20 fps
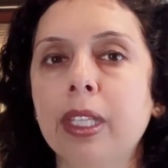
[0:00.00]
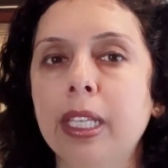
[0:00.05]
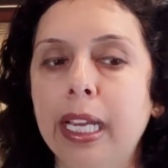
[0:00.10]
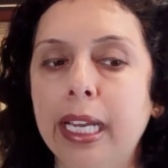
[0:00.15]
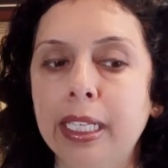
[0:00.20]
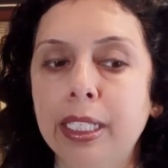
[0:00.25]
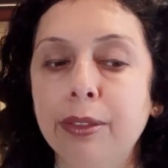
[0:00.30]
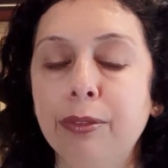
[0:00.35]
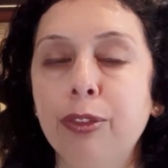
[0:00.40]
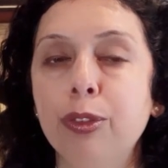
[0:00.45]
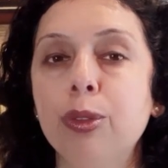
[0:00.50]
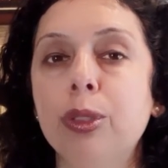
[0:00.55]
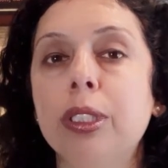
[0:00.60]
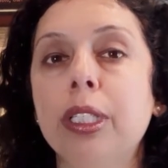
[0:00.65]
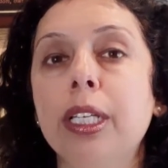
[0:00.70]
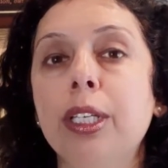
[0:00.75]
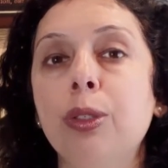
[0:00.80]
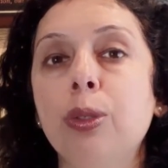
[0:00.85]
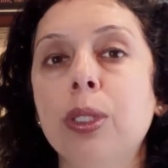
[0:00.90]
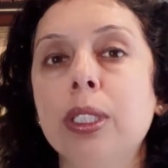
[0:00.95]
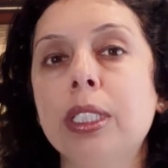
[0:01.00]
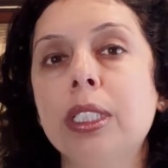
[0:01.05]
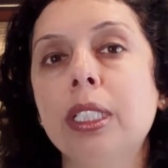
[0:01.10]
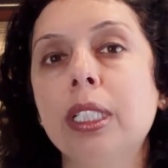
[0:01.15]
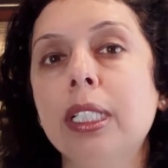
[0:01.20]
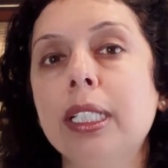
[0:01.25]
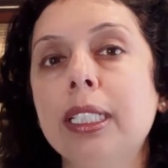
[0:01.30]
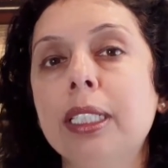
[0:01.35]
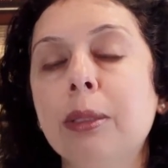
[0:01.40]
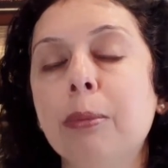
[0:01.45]
And if you say you are
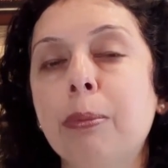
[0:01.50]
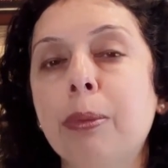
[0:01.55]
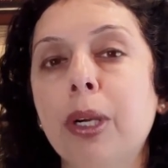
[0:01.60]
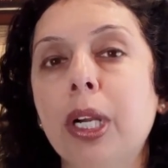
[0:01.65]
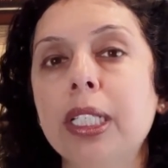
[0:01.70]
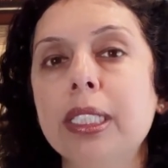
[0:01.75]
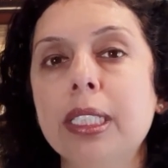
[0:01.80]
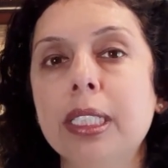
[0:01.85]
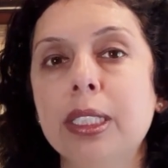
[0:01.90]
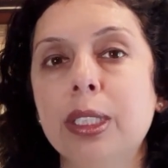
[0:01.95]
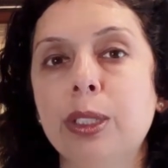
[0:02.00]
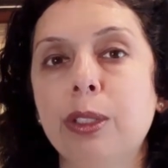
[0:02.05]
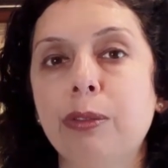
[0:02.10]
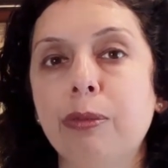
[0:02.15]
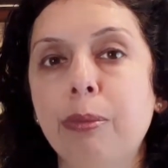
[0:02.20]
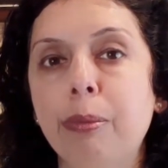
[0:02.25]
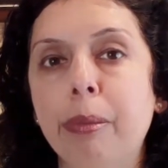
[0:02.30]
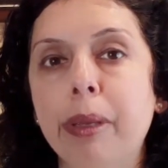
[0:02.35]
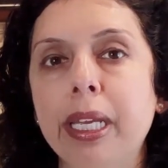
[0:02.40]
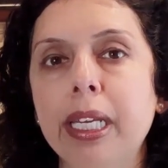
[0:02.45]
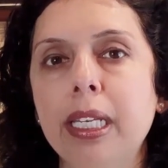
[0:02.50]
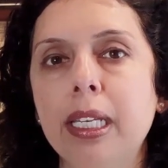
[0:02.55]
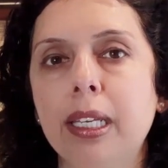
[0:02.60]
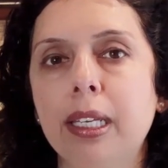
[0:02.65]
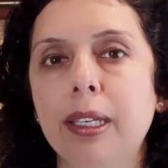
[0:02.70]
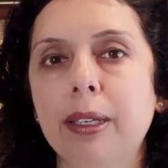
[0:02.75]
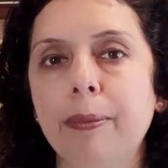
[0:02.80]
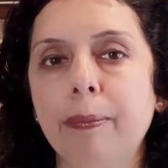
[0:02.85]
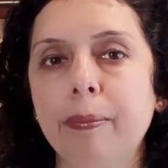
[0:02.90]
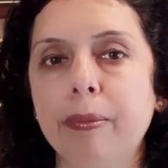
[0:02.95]
still in the process of
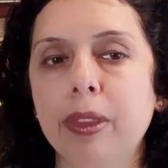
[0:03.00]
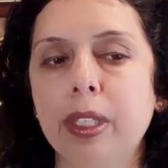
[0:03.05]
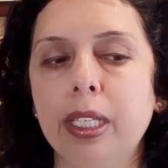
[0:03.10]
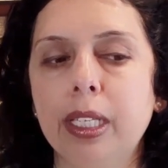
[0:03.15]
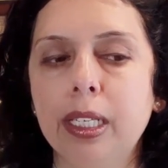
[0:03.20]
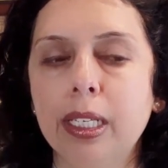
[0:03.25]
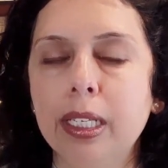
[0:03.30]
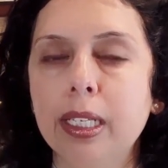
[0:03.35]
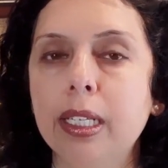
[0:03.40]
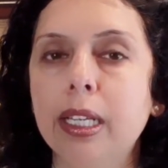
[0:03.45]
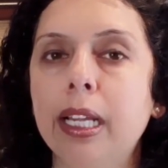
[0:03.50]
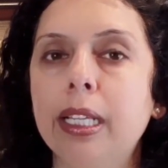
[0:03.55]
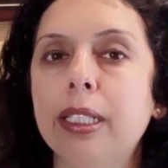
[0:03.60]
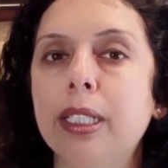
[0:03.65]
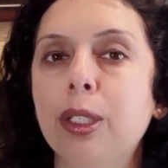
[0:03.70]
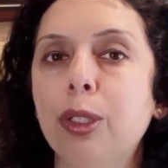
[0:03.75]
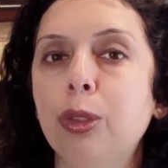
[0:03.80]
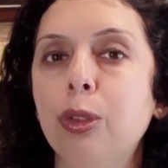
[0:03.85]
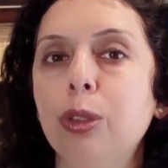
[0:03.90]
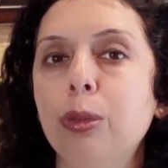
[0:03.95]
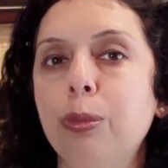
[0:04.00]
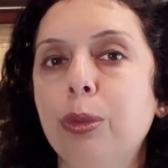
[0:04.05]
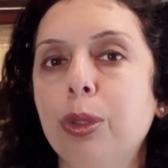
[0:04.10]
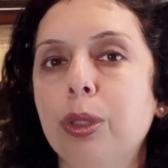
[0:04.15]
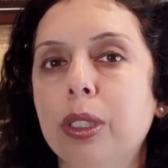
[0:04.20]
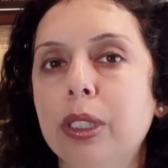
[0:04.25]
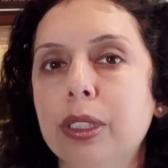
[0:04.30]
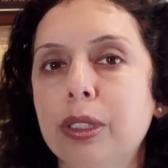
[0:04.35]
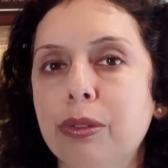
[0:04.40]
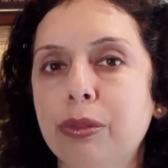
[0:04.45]
making and the
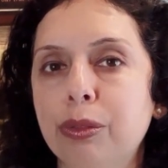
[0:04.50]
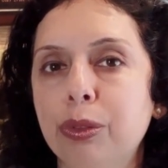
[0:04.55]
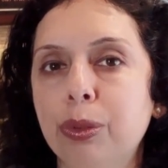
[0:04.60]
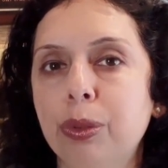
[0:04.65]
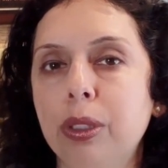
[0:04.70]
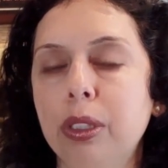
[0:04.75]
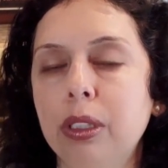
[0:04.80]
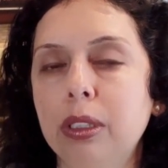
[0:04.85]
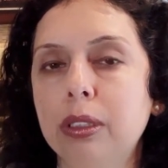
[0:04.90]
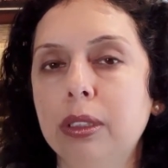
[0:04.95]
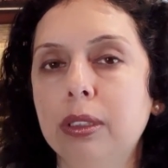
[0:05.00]
notebook is full,